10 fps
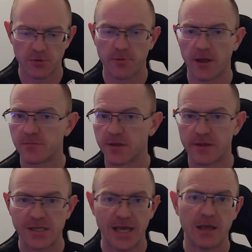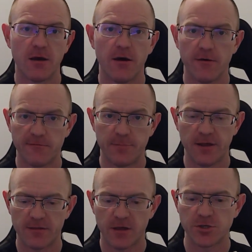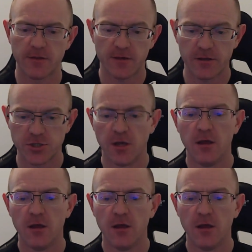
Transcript: or play up to the te of beat such and such.